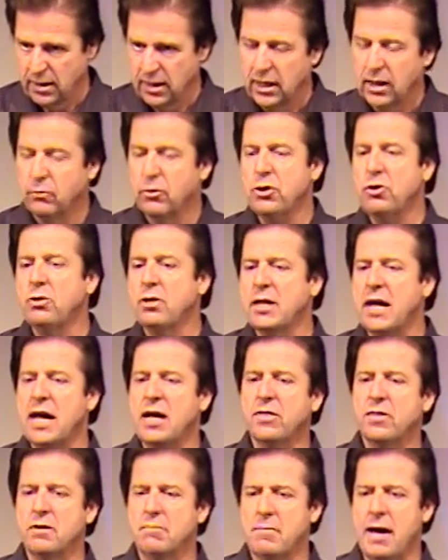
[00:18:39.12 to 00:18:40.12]
When you
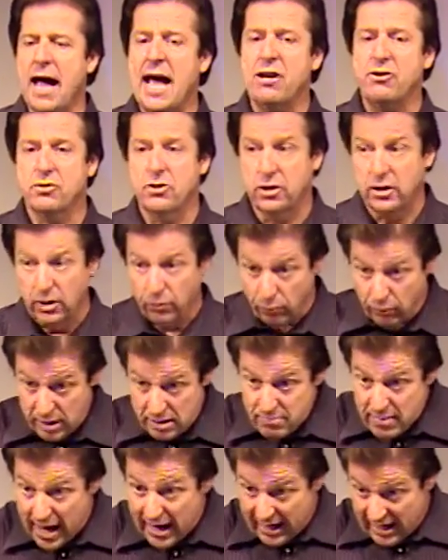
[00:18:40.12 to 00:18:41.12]
take the master that we
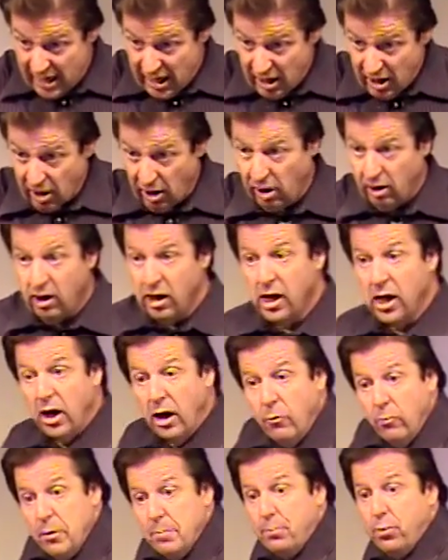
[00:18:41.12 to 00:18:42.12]
make here
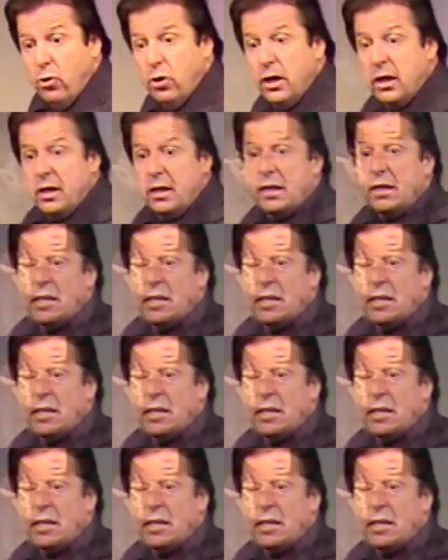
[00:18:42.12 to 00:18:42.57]
and we put it